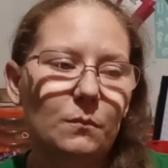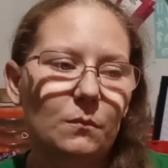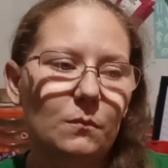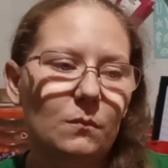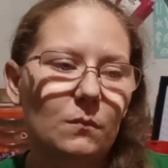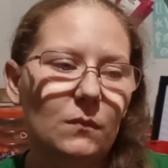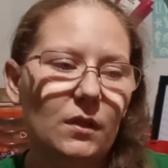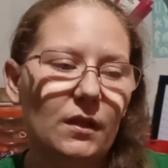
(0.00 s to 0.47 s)

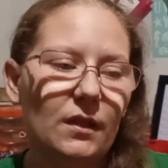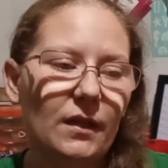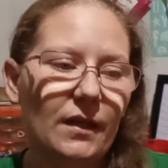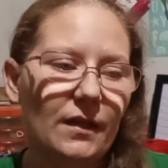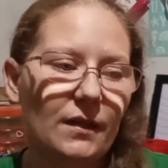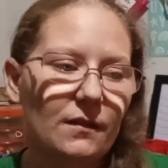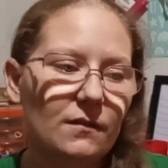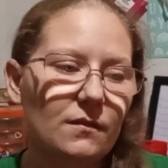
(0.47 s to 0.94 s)

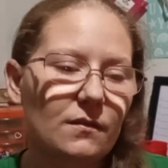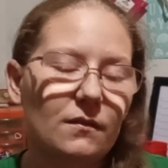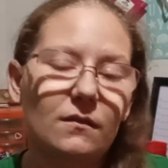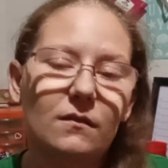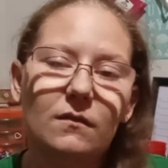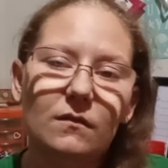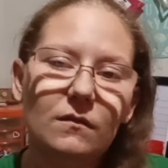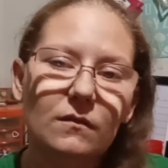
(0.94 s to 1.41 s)
hats,
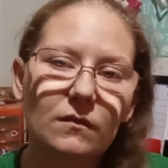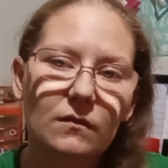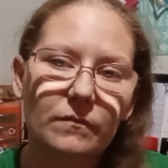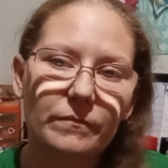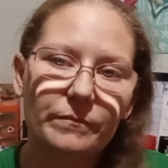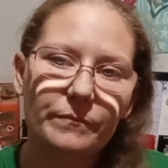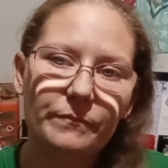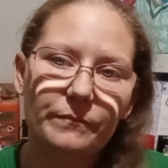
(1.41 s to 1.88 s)
and
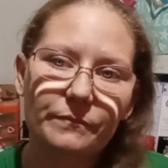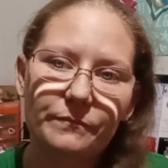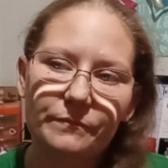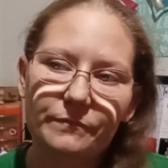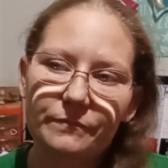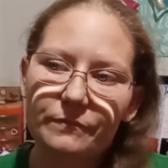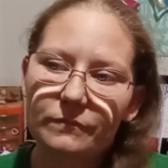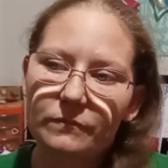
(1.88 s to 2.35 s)

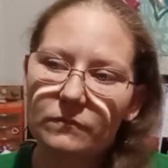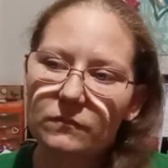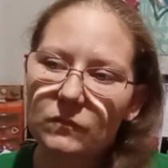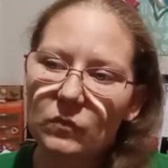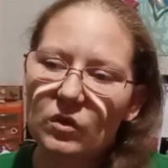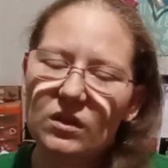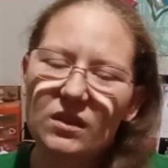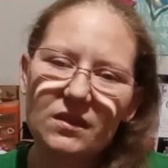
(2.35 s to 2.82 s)

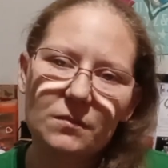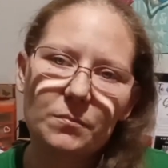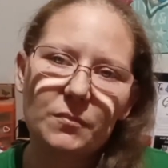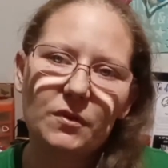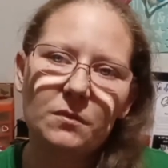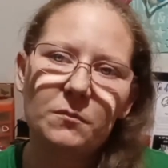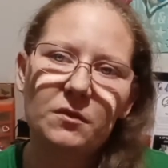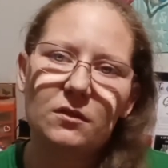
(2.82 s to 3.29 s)
well, that's
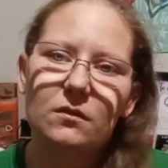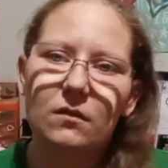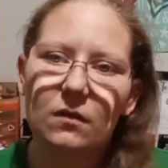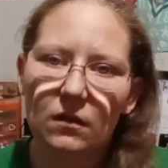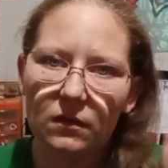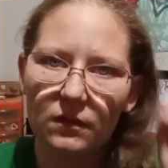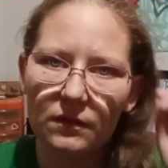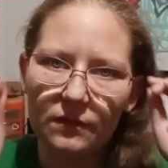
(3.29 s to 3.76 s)
pretty much
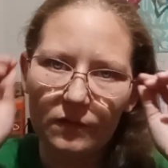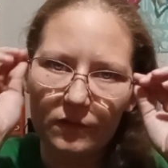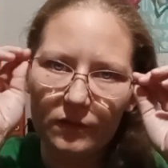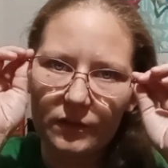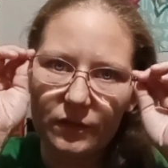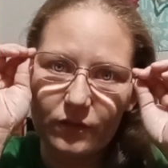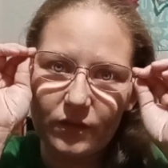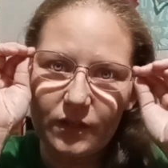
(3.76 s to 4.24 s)
all that's on
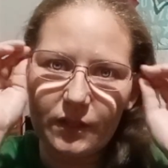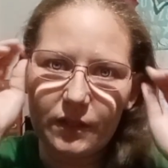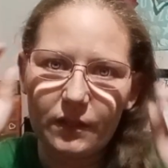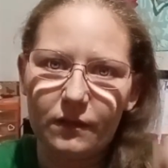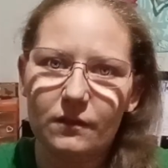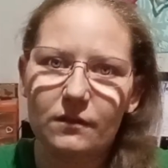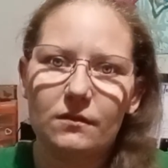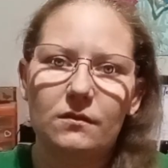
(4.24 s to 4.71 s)
there right now
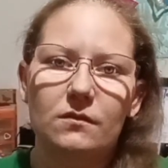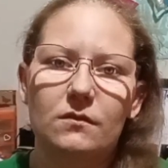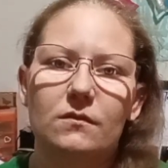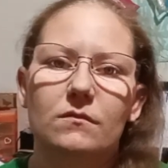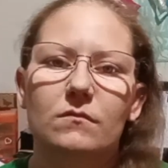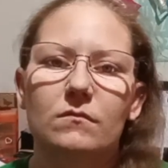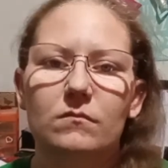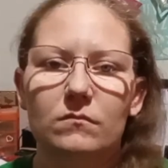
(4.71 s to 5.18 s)
is
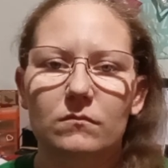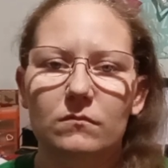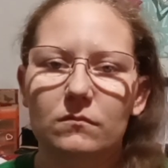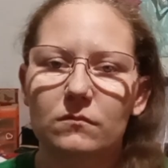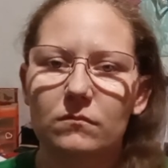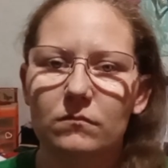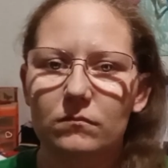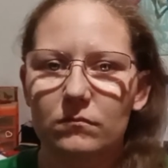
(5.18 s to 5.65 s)

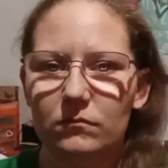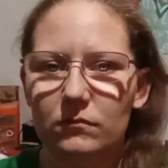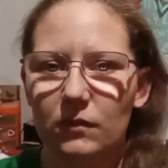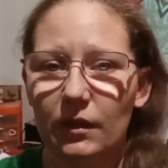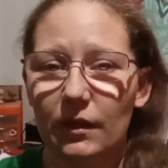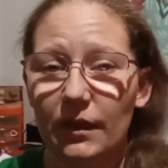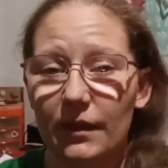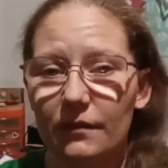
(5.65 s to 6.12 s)
the
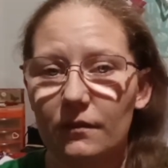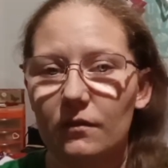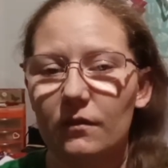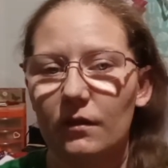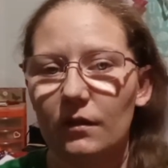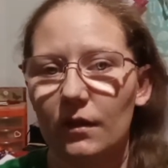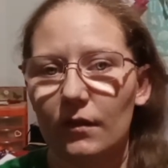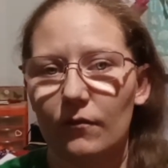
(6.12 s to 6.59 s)
hats
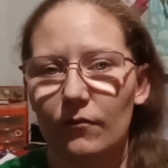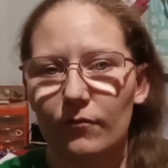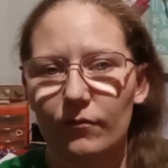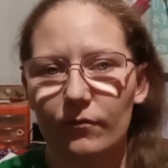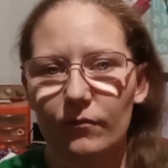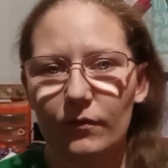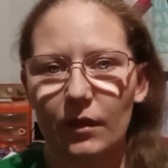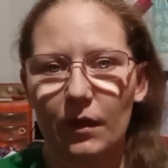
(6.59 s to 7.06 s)
that I've
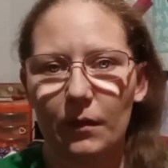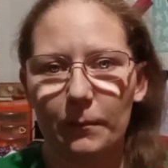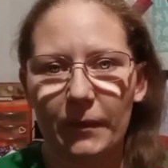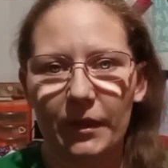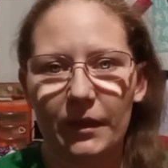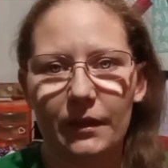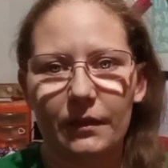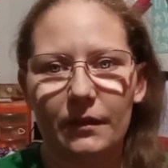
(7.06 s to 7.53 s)
got
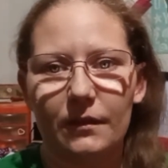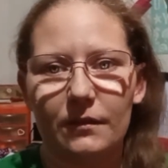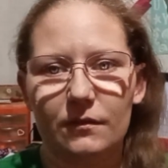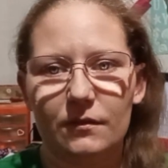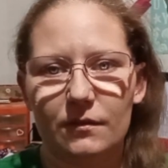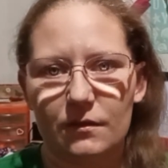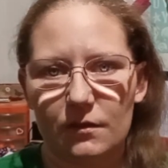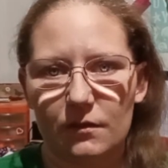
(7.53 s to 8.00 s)
made and
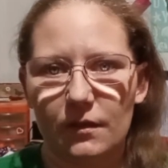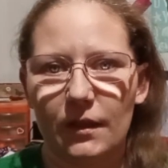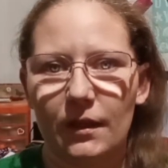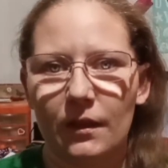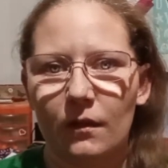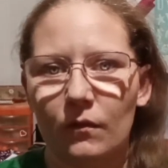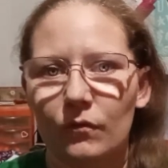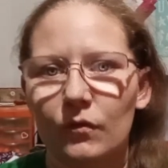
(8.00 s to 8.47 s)
still have,